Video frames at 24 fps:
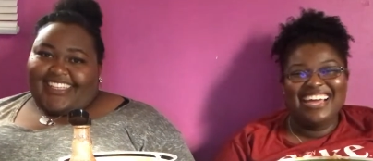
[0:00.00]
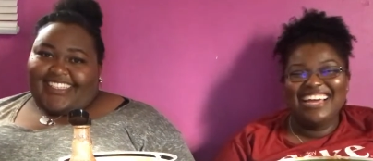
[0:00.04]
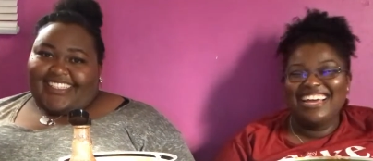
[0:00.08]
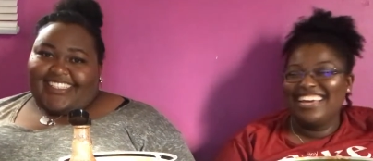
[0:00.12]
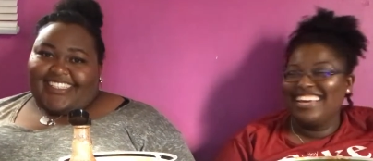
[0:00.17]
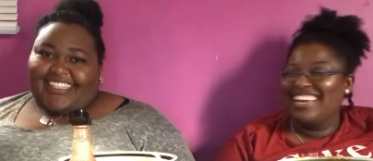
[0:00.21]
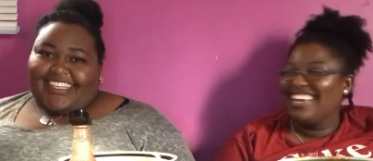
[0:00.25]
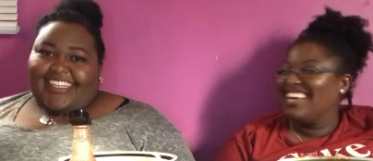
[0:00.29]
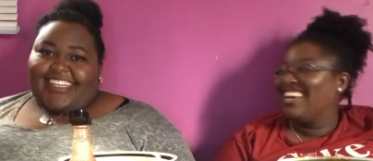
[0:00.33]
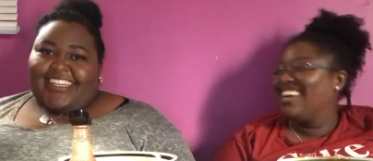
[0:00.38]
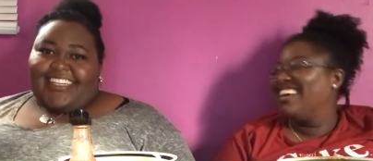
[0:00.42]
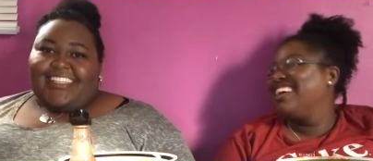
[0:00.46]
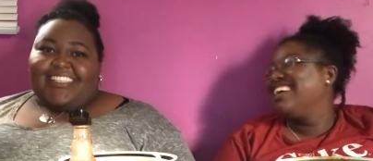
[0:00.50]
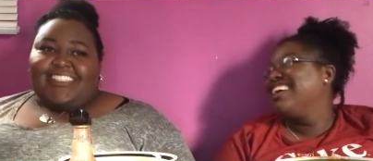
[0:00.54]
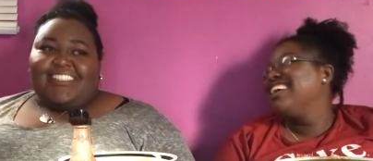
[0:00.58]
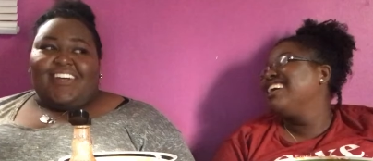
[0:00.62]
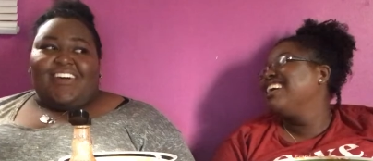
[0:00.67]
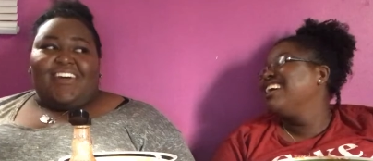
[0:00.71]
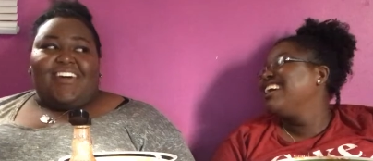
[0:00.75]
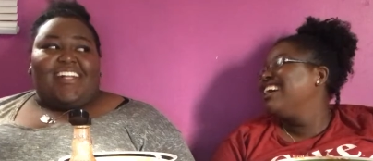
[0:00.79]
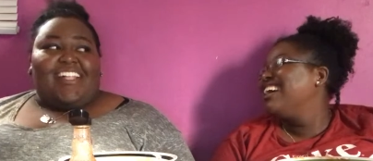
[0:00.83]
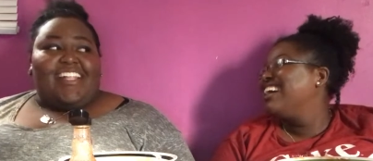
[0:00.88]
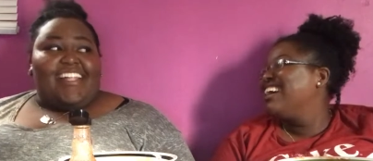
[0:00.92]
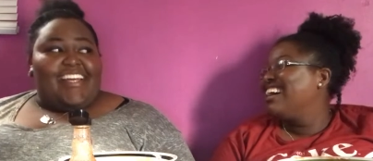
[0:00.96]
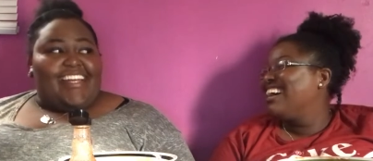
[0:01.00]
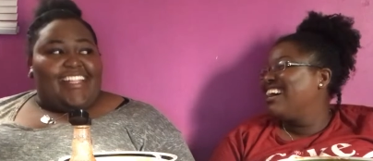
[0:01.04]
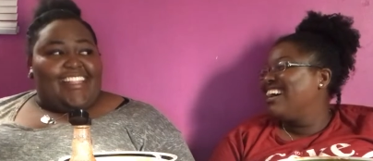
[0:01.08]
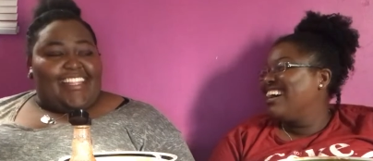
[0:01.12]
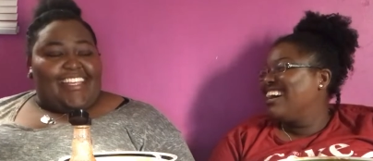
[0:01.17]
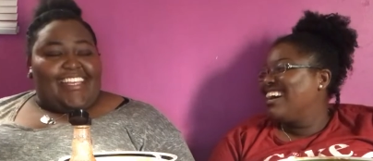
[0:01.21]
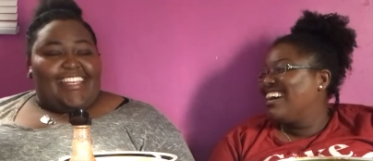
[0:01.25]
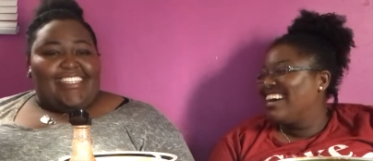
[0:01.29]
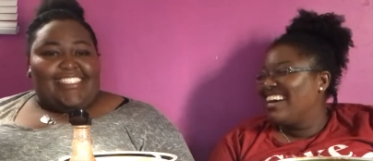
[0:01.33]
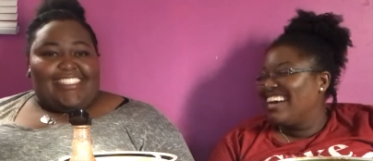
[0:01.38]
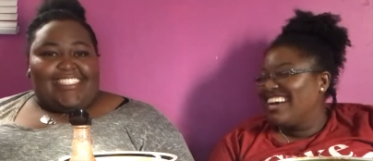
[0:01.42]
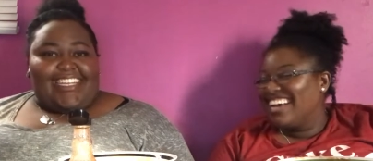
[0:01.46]
Speaker 1: this. So
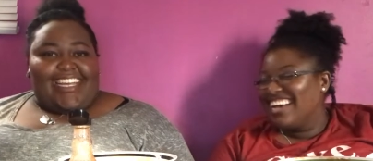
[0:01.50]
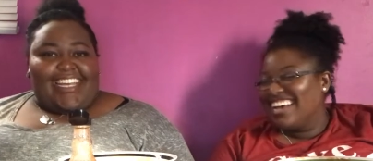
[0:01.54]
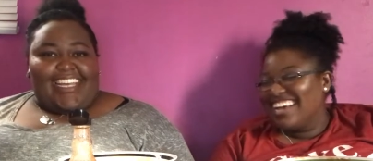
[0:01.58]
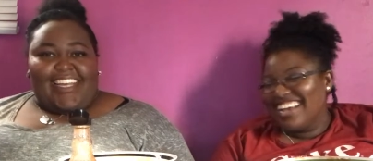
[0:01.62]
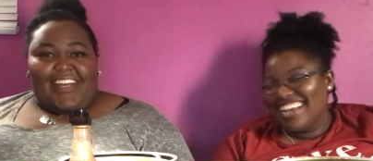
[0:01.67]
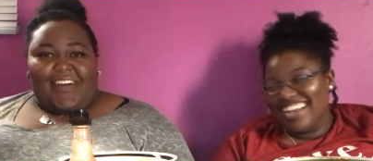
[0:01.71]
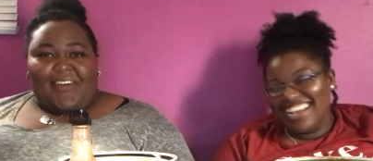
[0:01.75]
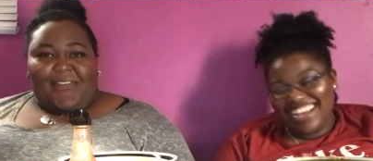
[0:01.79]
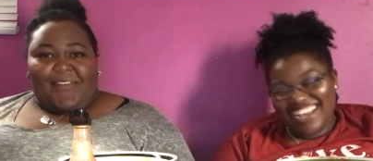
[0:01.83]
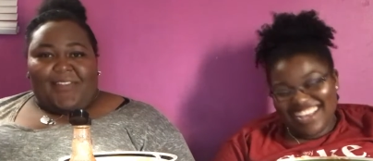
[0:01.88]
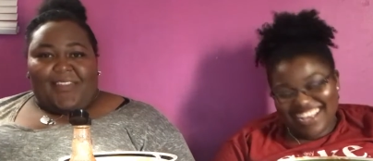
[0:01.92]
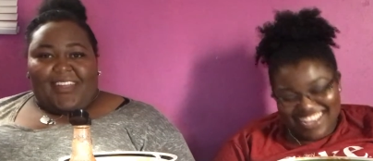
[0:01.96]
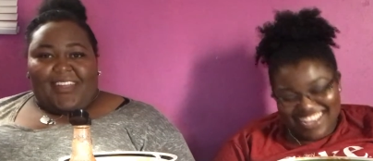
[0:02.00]
clearly, it's Danielle